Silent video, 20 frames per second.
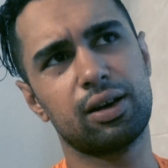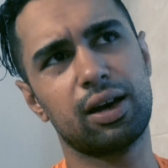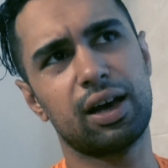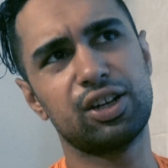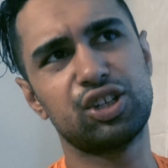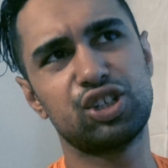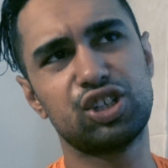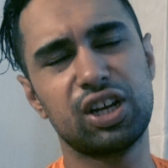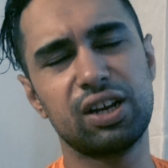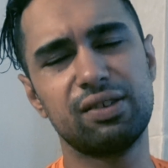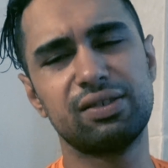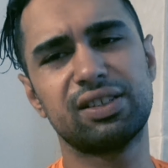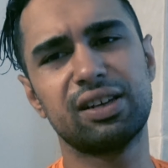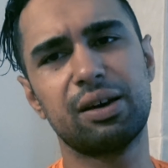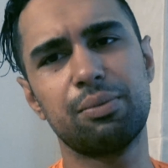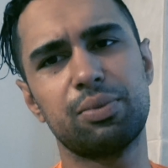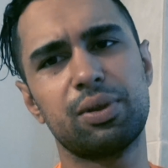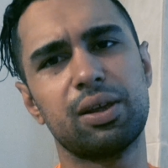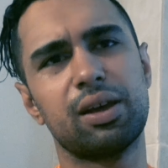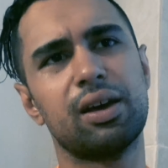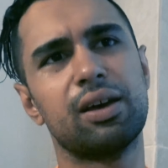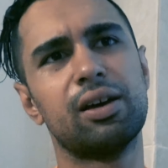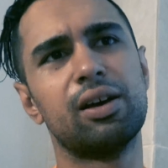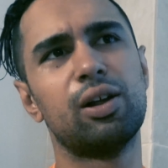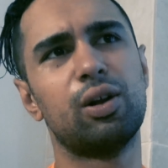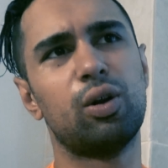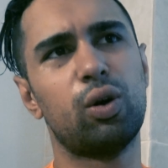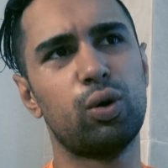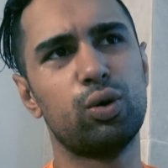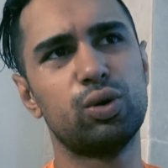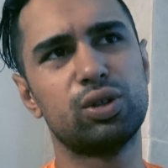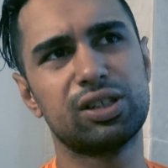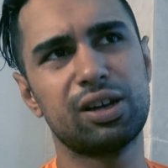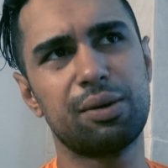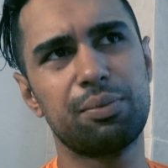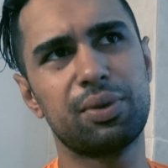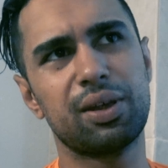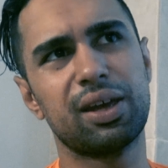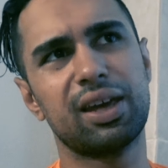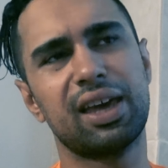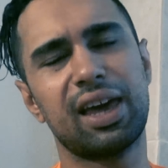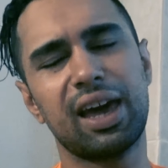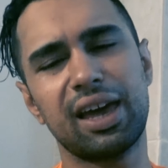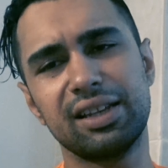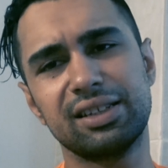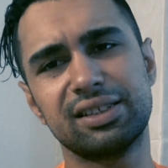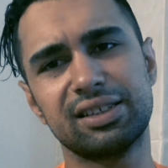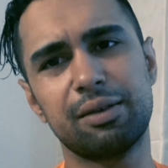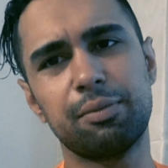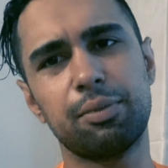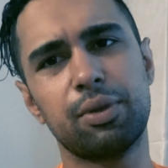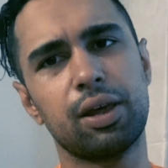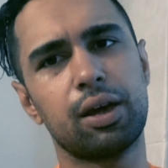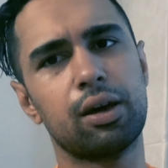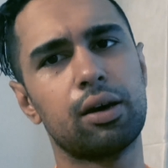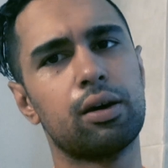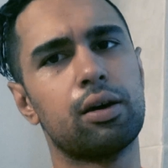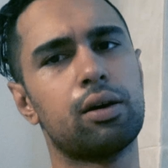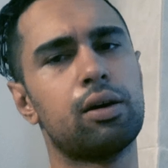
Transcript: Achieve something, lose something, gain something.